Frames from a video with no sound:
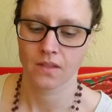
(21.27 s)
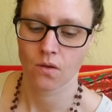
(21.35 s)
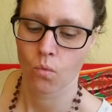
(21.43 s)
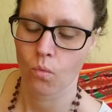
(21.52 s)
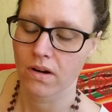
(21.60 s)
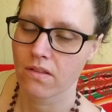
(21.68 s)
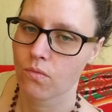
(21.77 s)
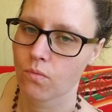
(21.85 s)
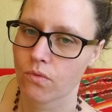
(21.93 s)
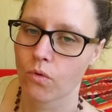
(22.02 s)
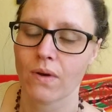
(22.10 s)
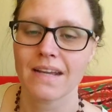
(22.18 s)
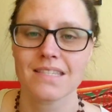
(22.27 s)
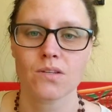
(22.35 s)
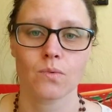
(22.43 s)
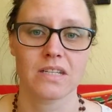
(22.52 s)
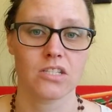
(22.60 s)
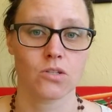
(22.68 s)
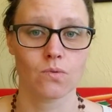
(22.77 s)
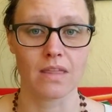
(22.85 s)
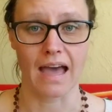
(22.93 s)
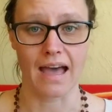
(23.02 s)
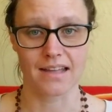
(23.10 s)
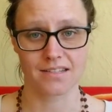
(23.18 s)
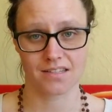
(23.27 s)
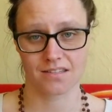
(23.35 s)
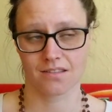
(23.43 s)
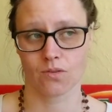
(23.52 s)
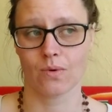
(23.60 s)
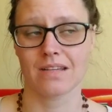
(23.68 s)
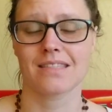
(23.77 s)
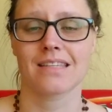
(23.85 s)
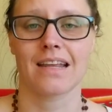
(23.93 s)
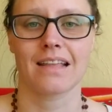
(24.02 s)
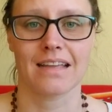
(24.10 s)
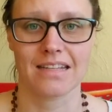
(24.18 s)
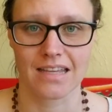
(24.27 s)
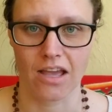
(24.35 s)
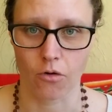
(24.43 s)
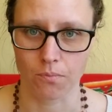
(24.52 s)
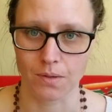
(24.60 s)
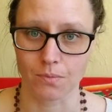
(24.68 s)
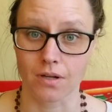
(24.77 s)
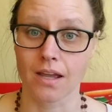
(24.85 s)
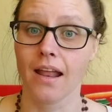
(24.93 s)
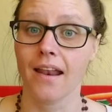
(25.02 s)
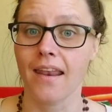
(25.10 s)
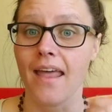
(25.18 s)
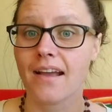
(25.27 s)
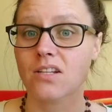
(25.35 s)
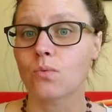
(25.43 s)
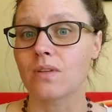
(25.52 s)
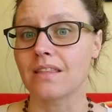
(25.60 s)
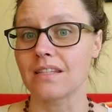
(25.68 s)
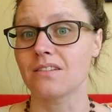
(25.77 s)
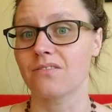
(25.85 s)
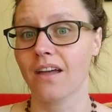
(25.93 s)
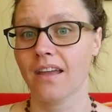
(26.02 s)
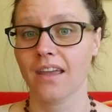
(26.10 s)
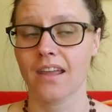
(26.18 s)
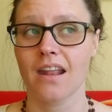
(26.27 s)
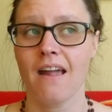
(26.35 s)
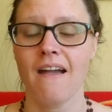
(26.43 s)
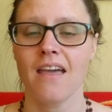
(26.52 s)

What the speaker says: one of the ways that we do that, the ways that I like to help people connect with the divine,